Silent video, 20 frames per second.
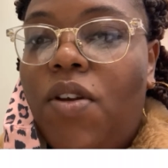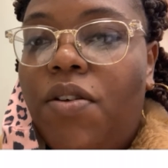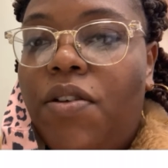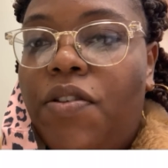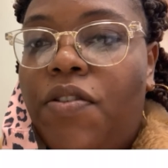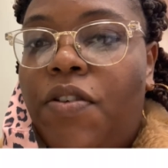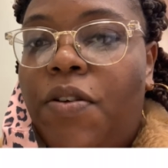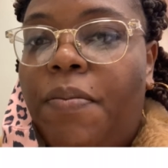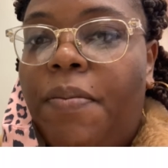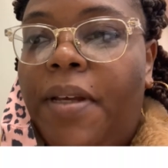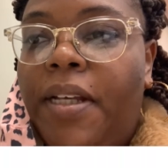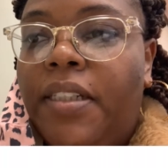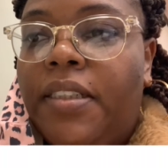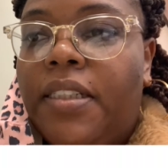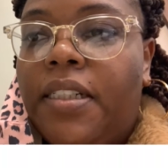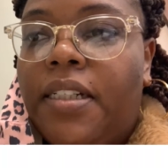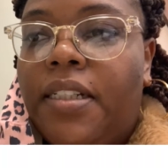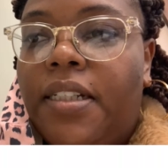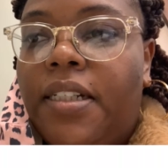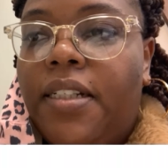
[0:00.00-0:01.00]
So
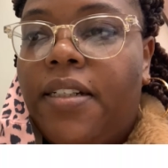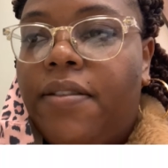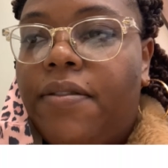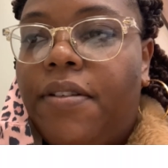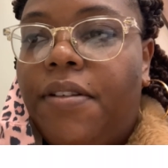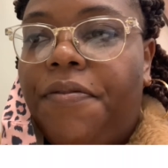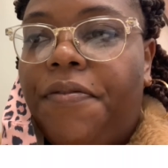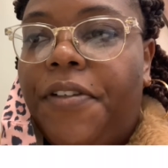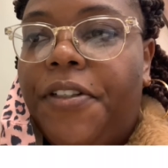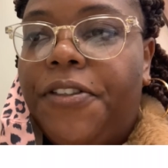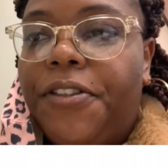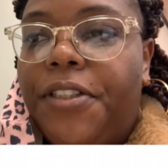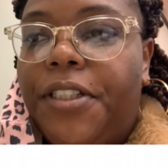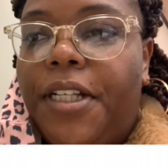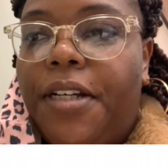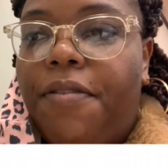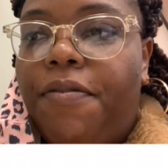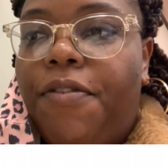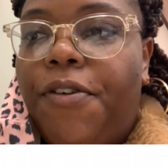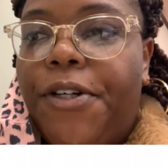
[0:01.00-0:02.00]
basically, the first
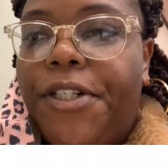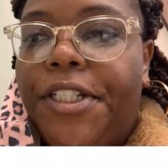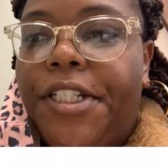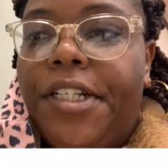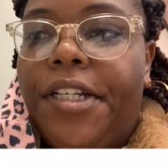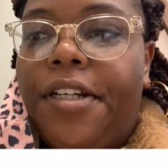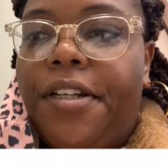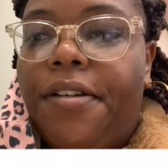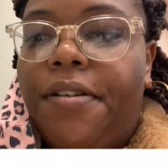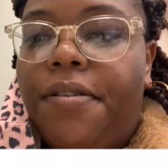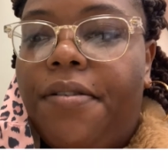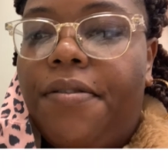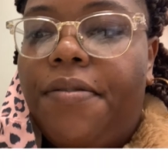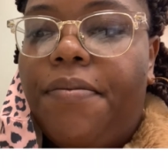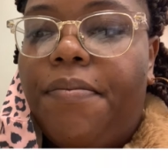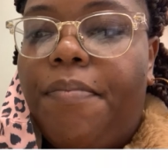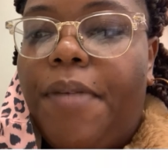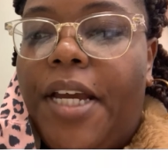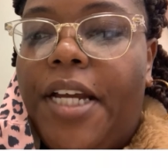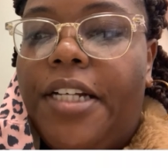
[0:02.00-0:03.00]
like 14
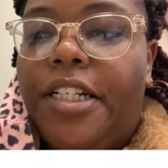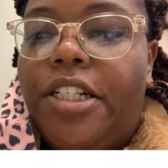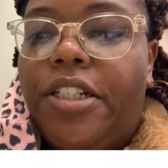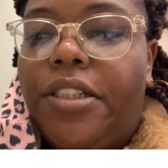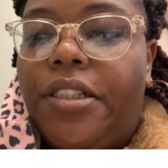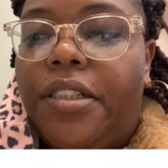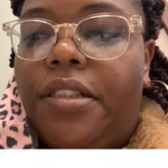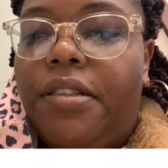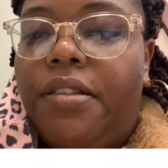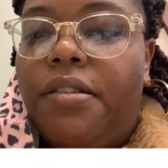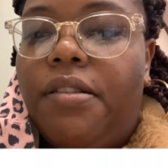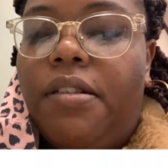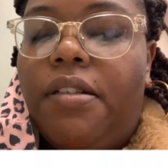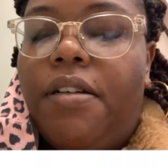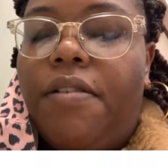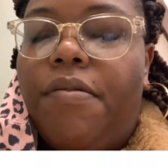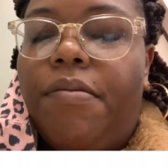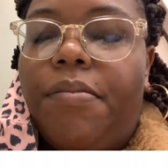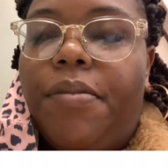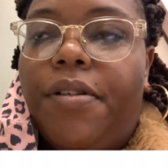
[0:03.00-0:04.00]
pages
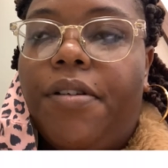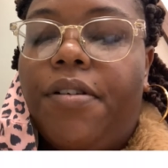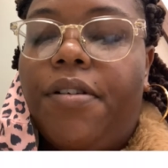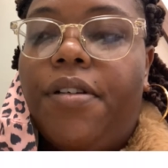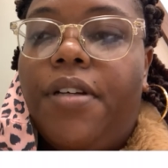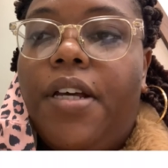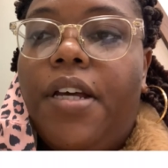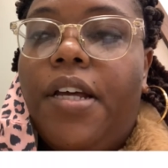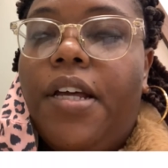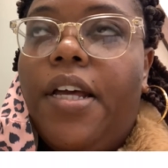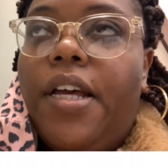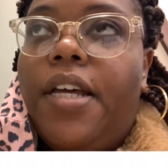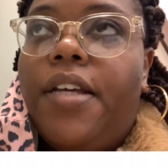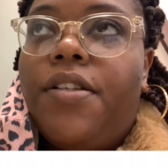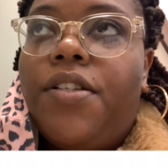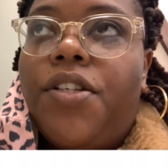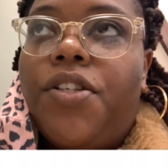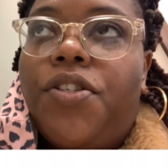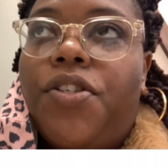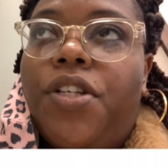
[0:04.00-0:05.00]
of the book,
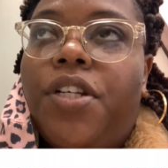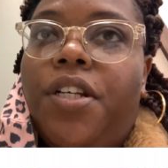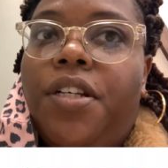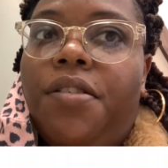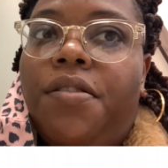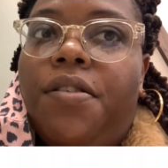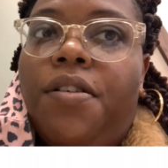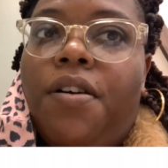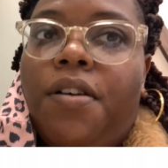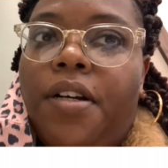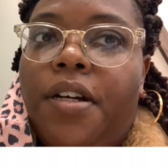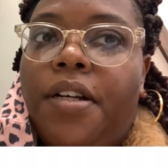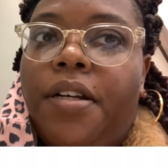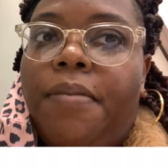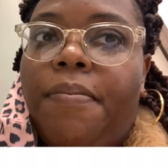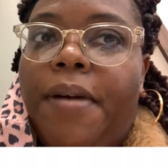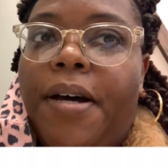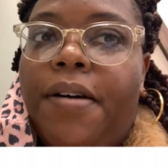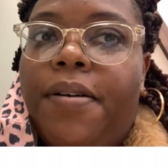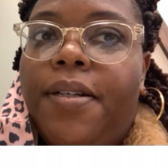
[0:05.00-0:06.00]
just, he's talking
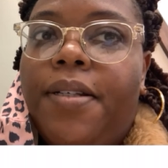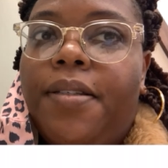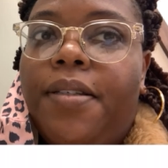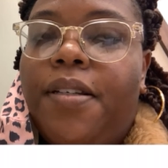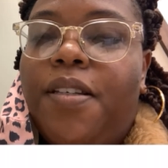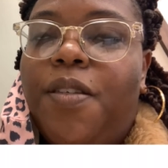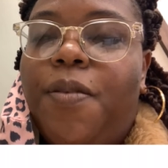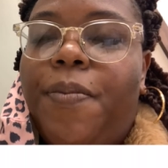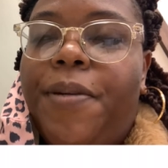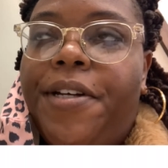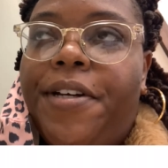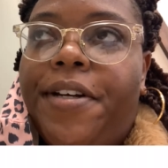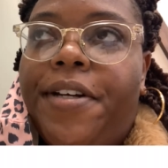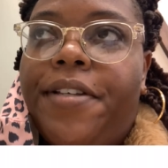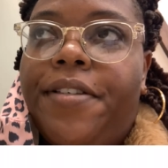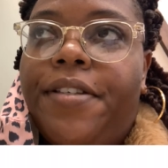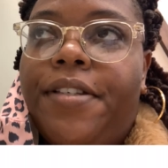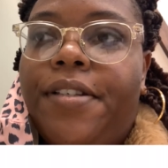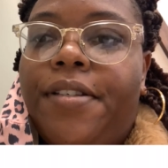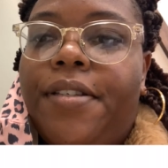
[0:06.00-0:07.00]
about his
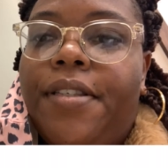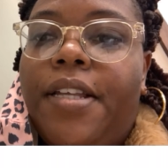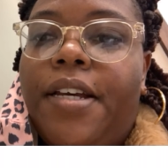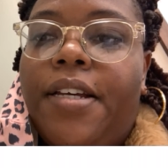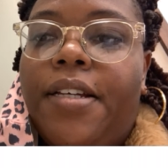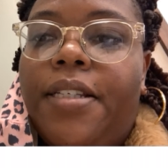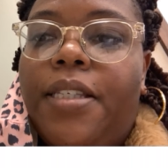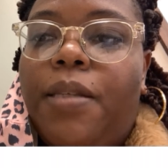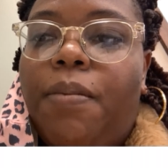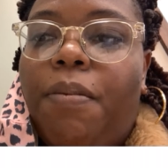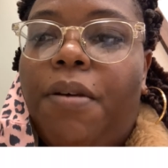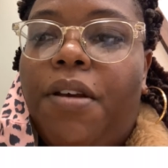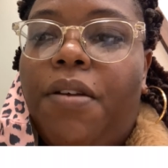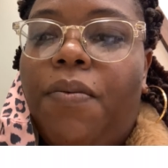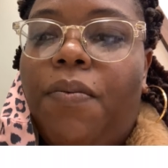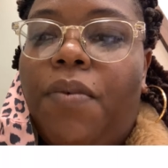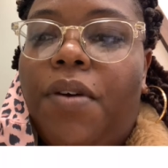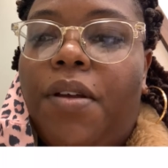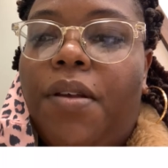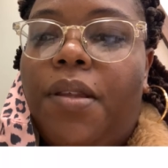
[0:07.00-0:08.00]
experiences that he spent
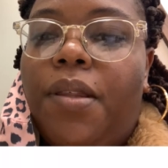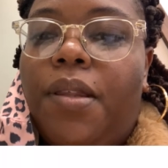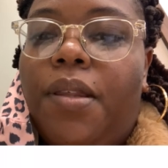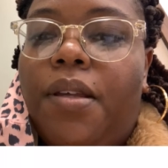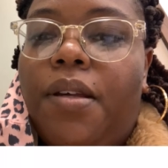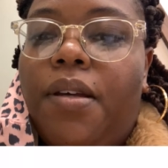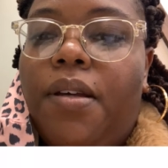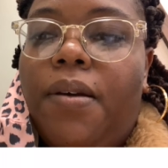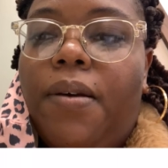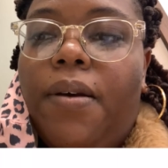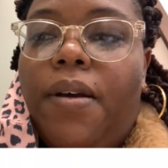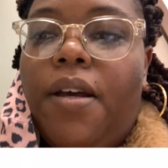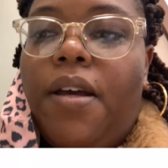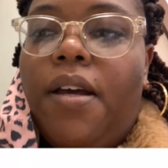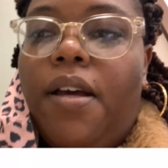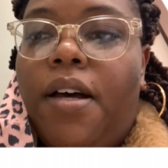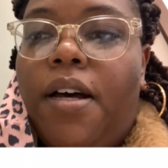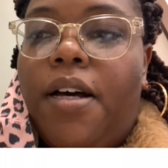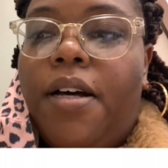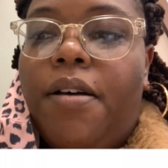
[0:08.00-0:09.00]

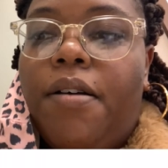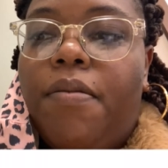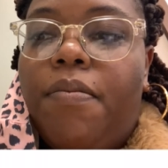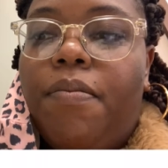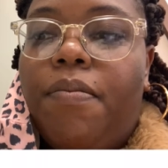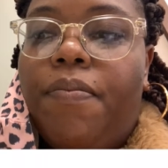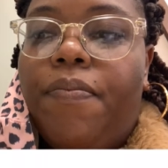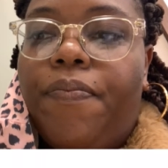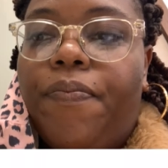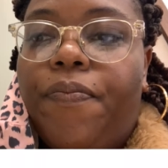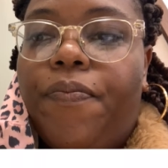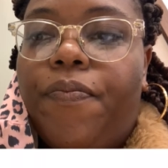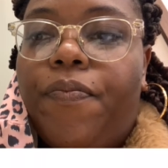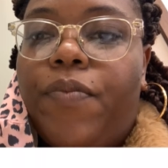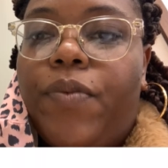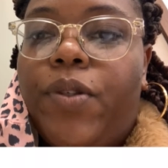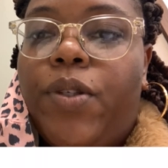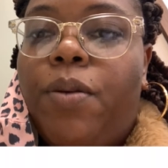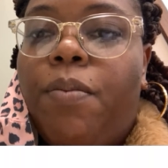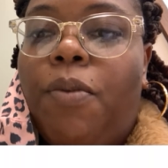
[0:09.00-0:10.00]
with um,
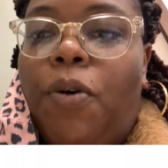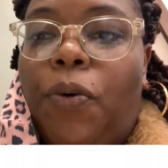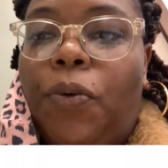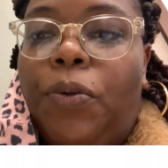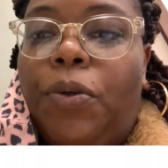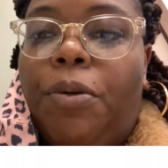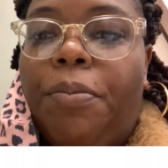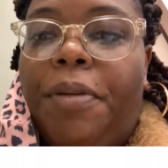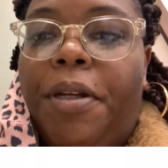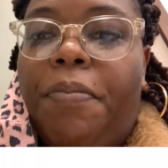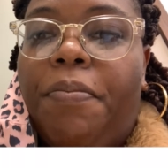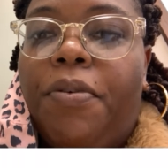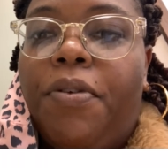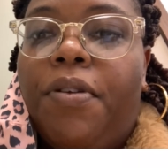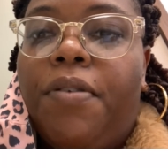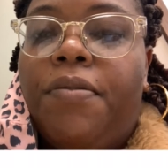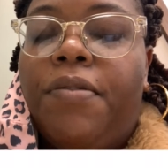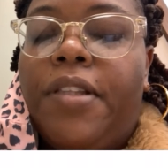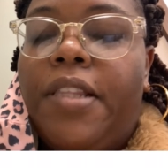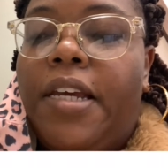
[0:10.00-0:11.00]
some older people
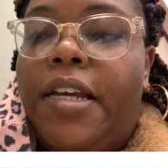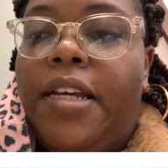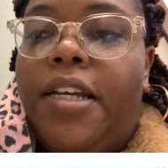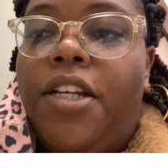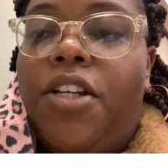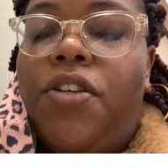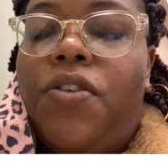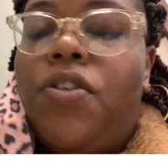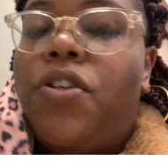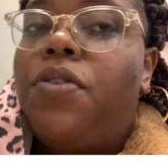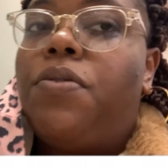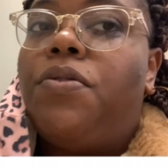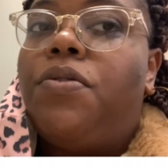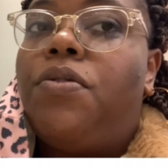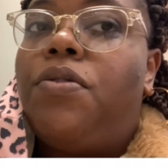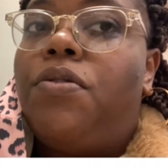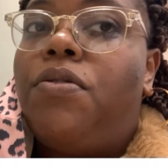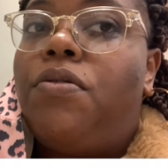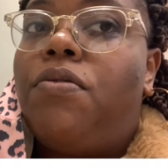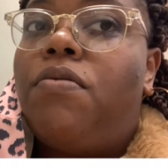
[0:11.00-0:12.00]
that he
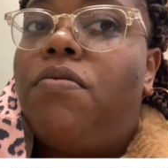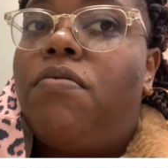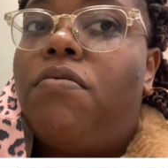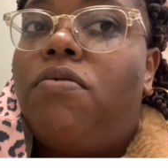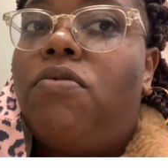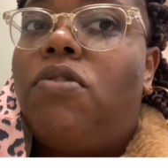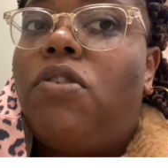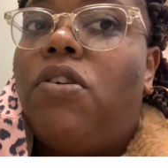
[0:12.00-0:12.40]
chose to